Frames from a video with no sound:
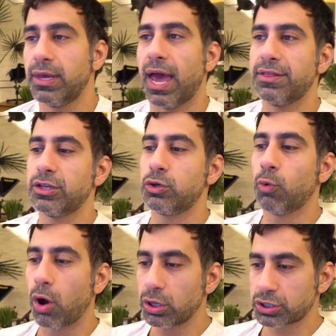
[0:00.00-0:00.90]
And then you
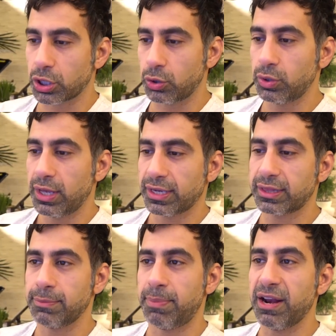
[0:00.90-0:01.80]
also
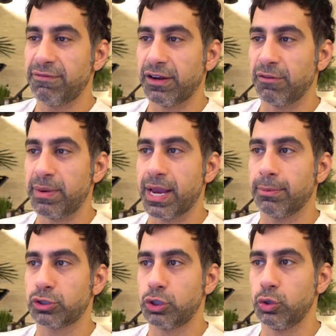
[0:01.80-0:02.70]
get the benefit of being
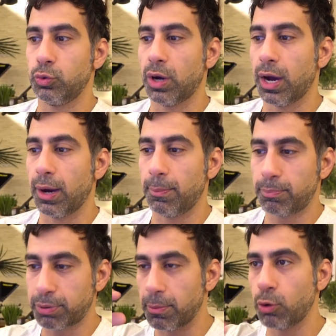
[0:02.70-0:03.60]
able to
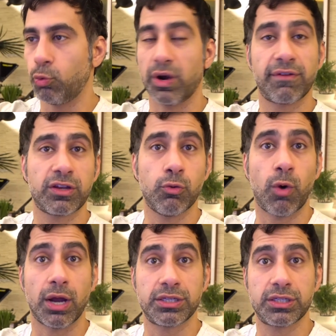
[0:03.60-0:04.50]
promote whatever you
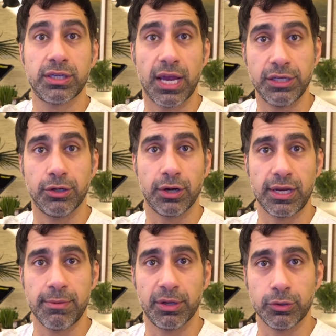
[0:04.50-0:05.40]
want in your
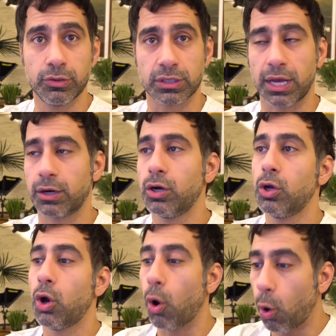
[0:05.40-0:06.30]
email newsletter,
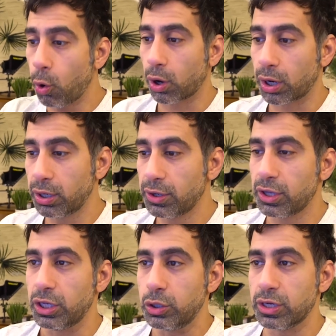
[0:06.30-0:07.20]
or
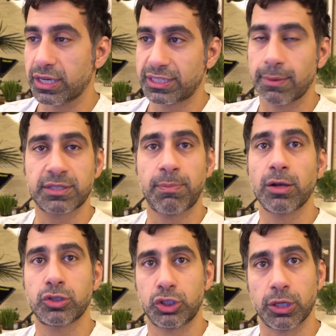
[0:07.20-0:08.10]
you can accept
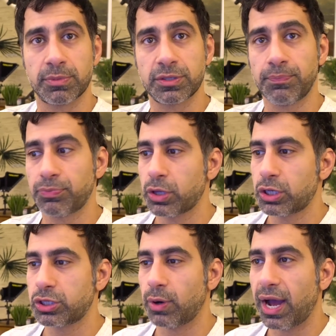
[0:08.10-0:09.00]
sponsorships.
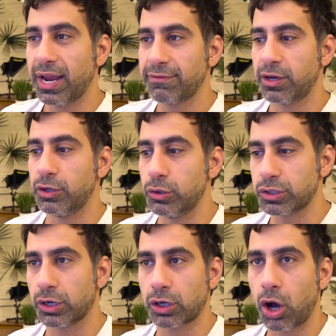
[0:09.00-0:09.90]
So I have a
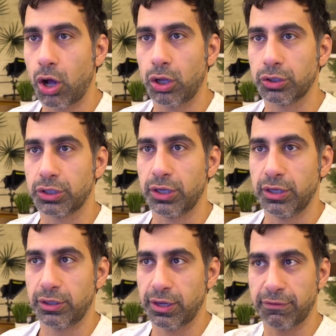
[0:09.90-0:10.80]
newsletter called,
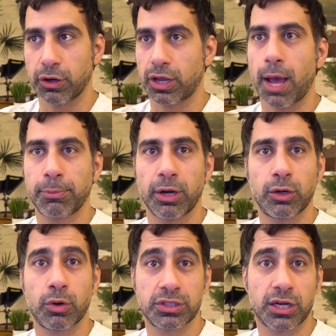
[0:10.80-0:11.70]
if you go to
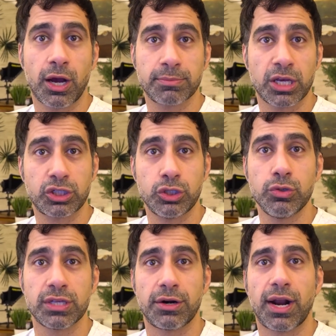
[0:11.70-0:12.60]

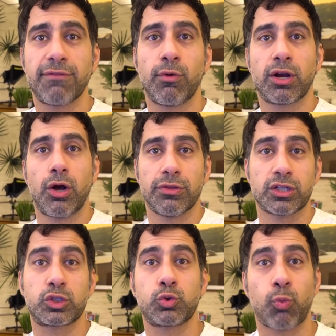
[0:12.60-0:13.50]
copywritingcourse.com/newsletter, I have one called the
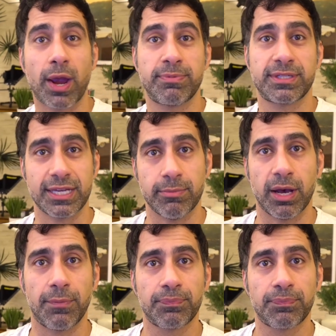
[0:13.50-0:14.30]
Swipes email.